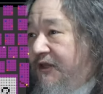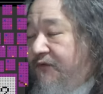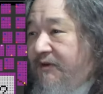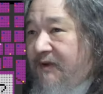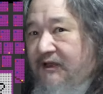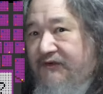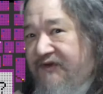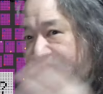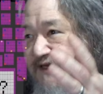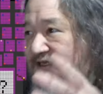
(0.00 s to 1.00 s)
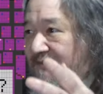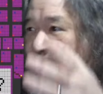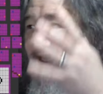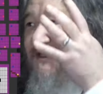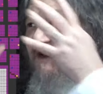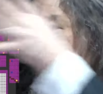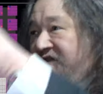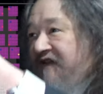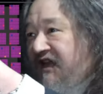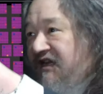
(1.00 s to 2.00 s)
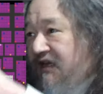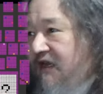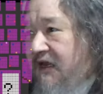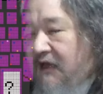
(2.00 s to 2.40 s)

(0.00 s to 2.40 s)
3 by 3 except it gets invaded